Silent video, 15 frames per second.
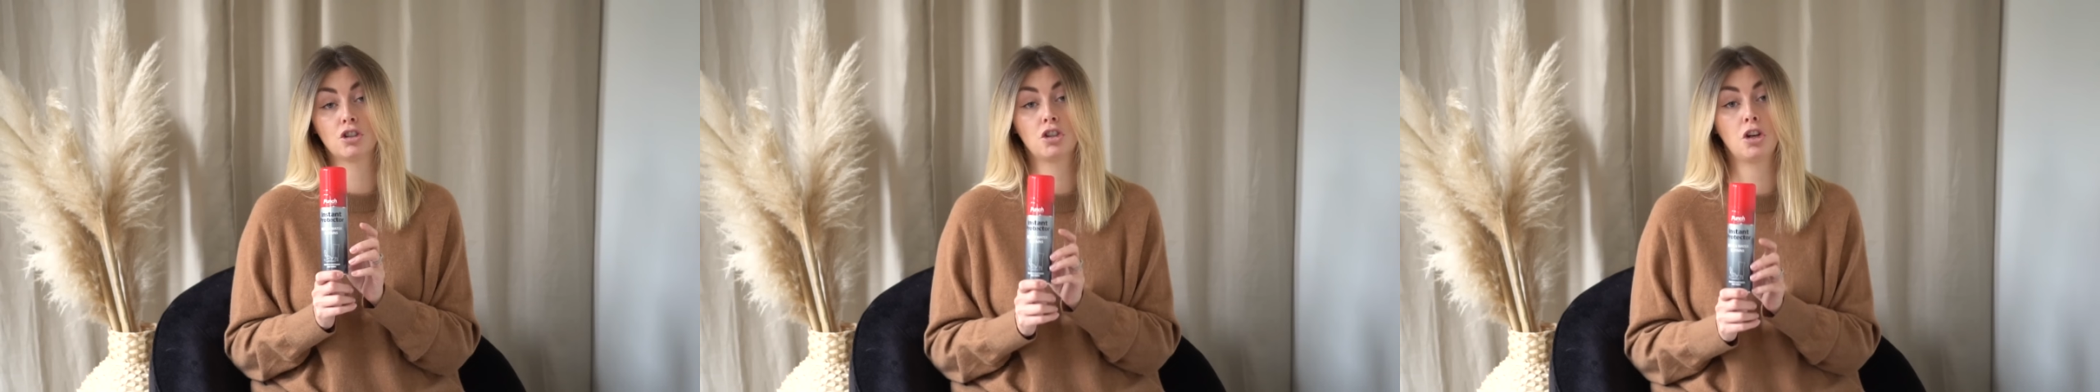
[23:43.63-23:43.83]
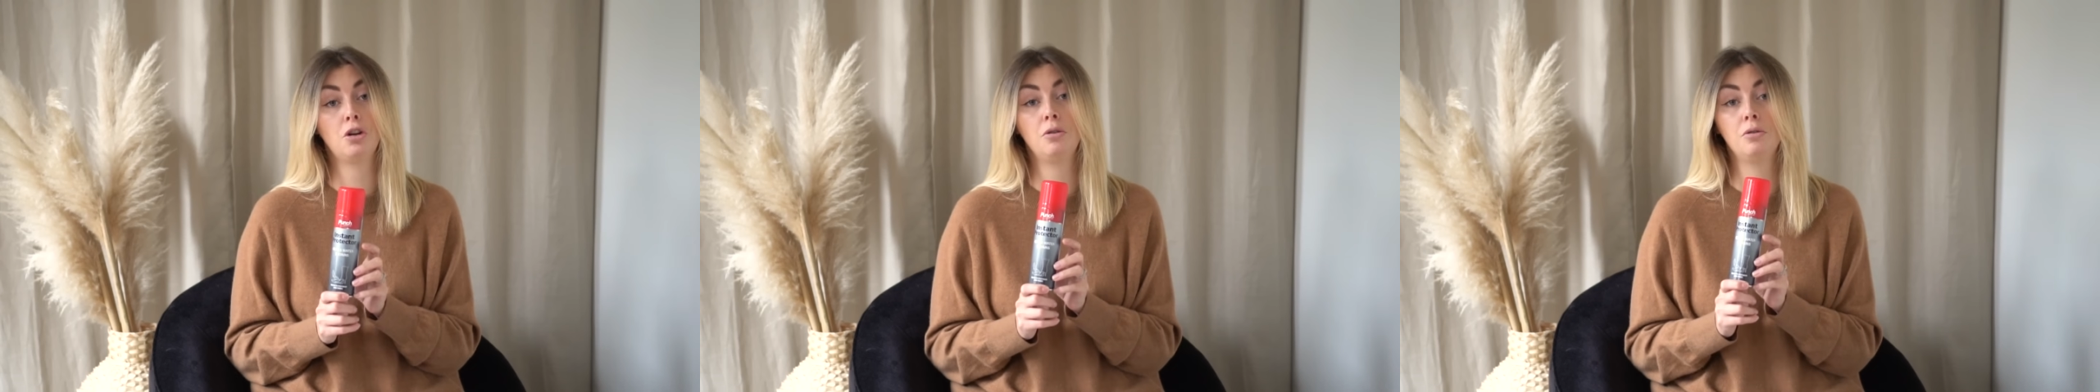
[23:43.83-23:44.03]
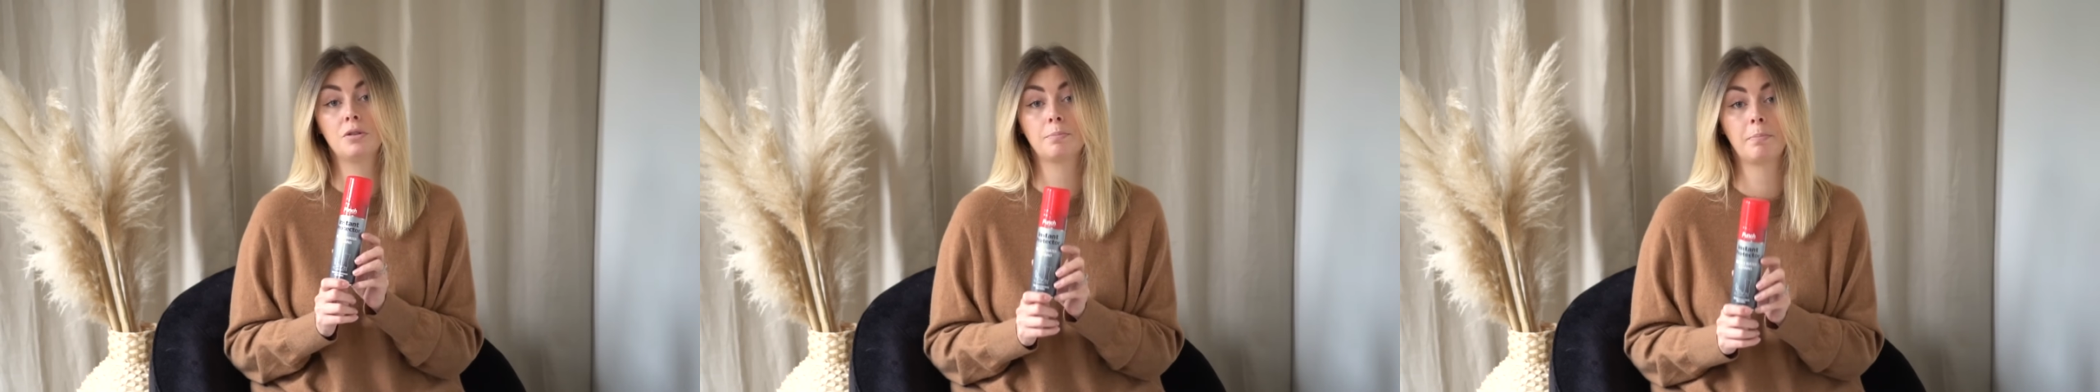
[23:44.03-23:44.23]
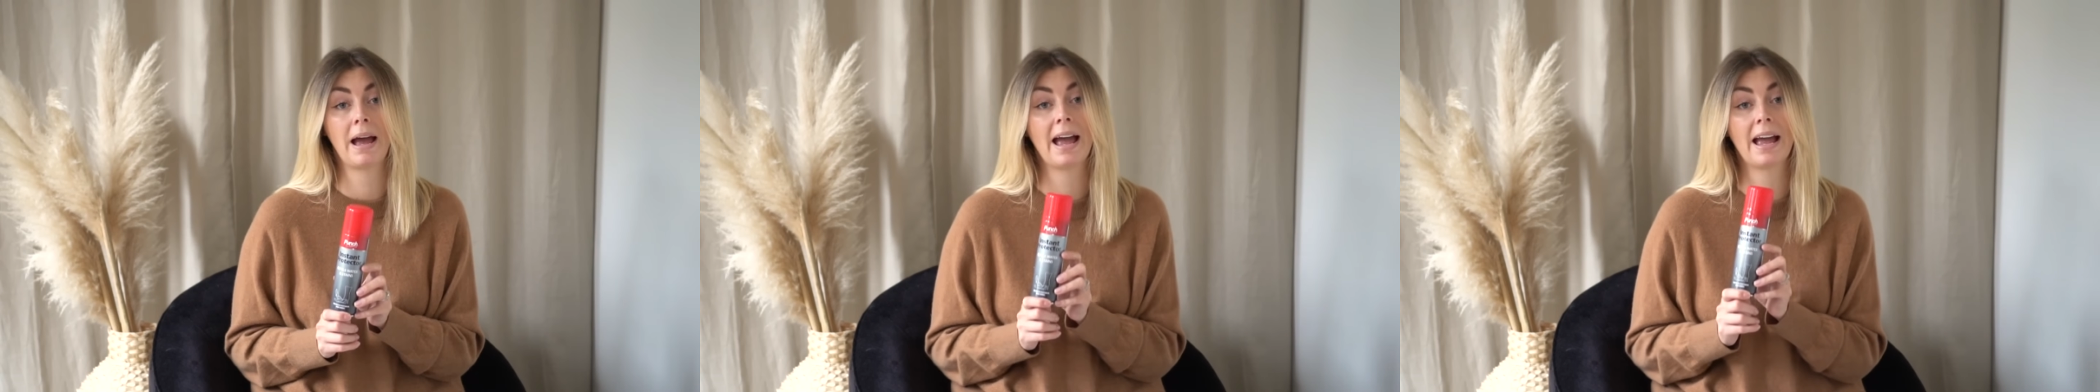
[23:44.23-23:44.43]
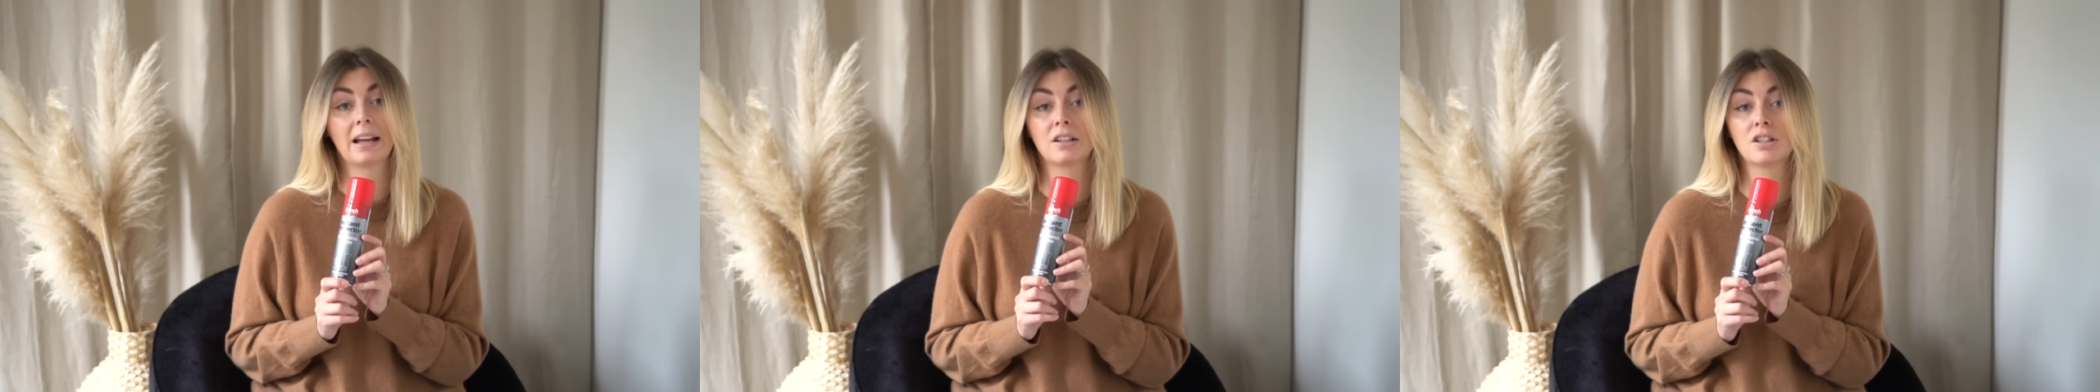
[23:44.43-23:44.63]
shoes,
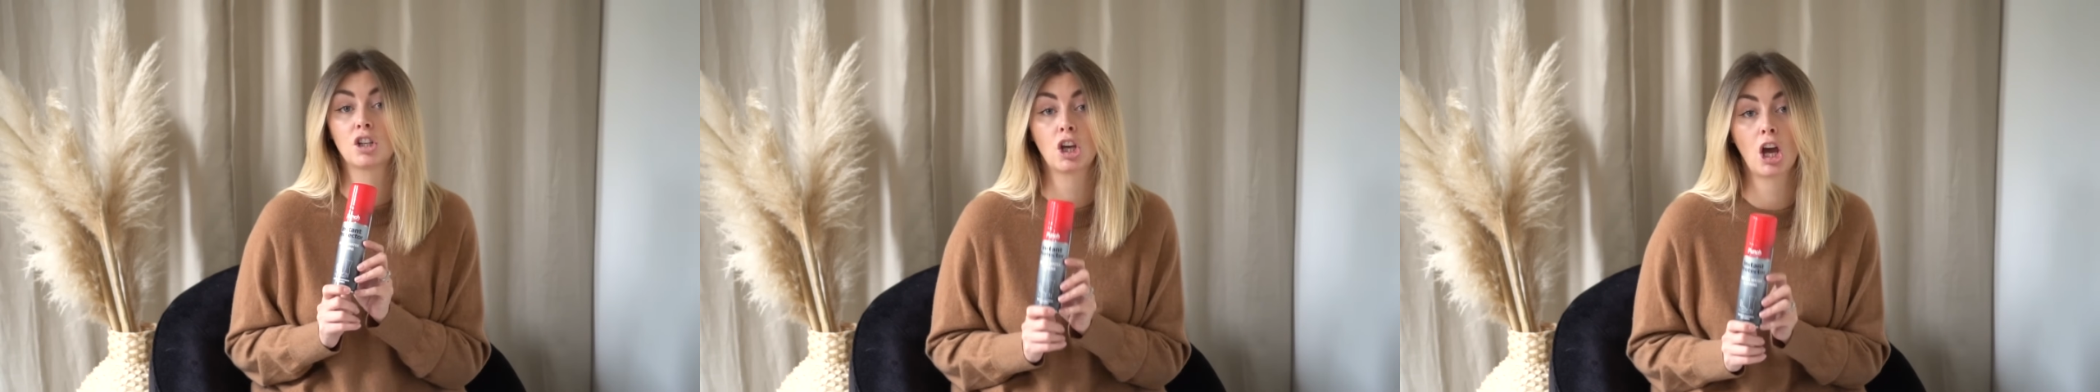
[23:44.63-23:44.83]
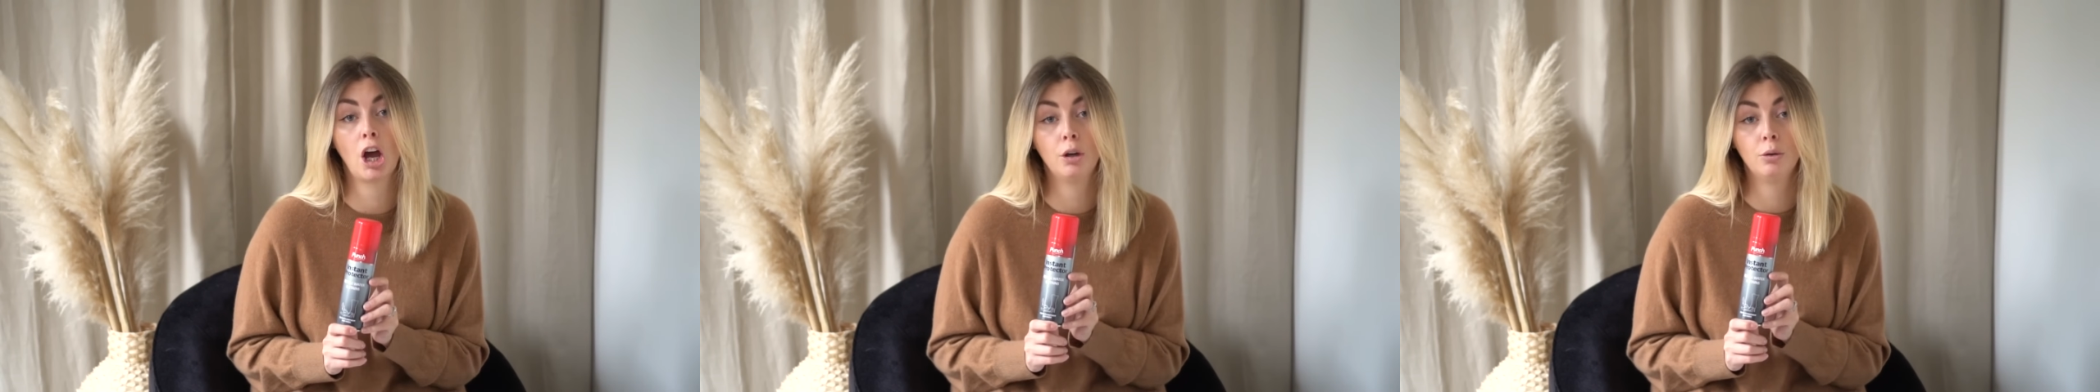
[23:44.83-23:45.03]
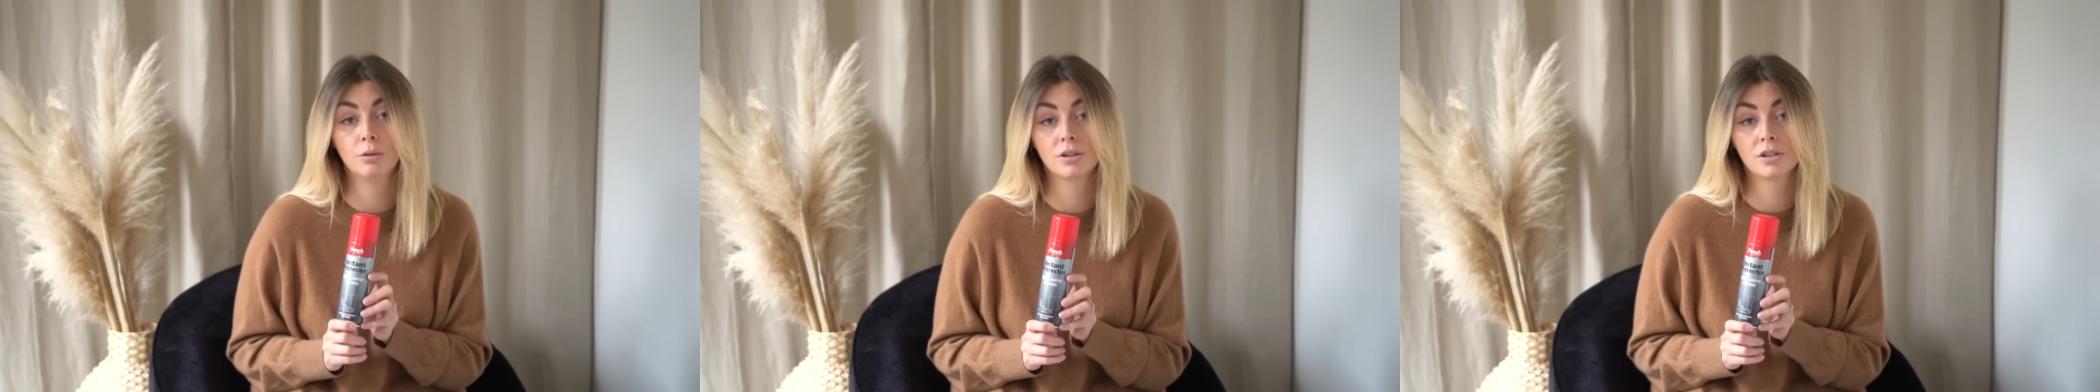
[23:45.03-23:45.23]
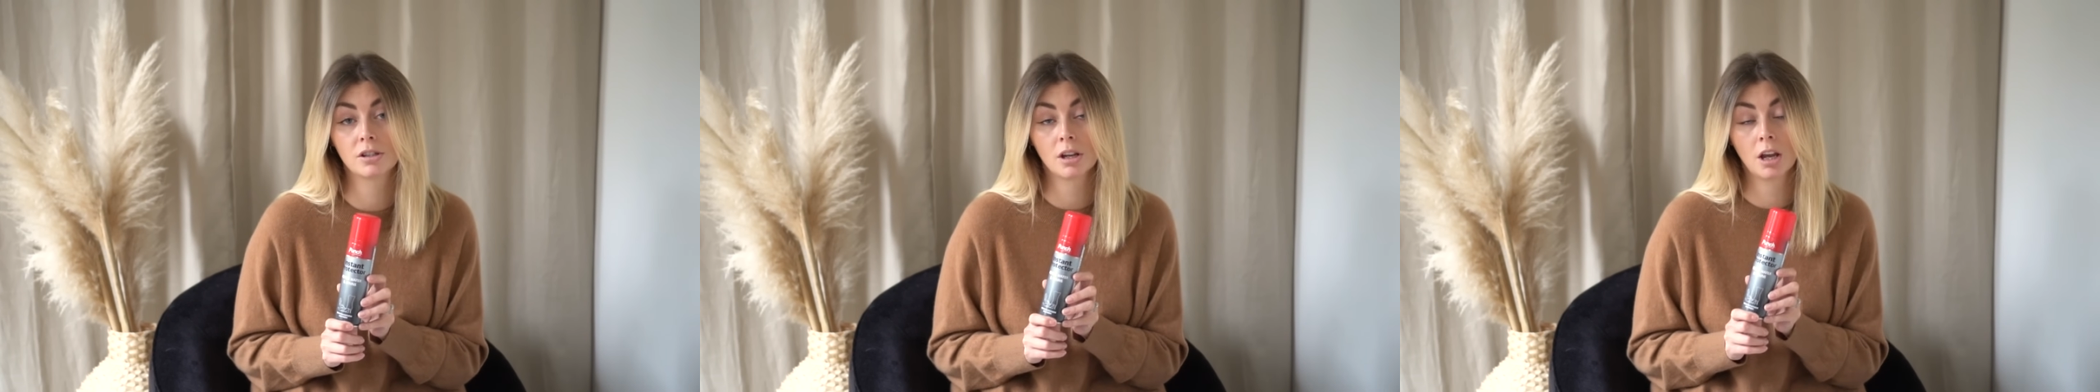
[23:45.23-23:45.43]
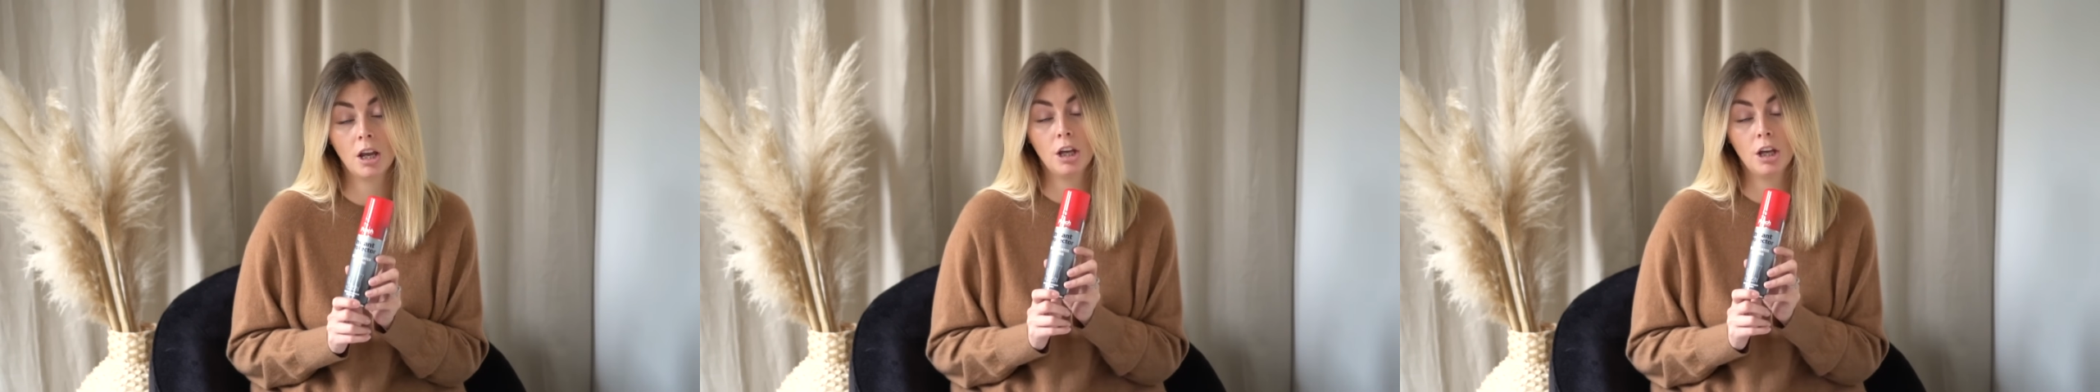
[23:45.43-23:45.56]
bags, coats,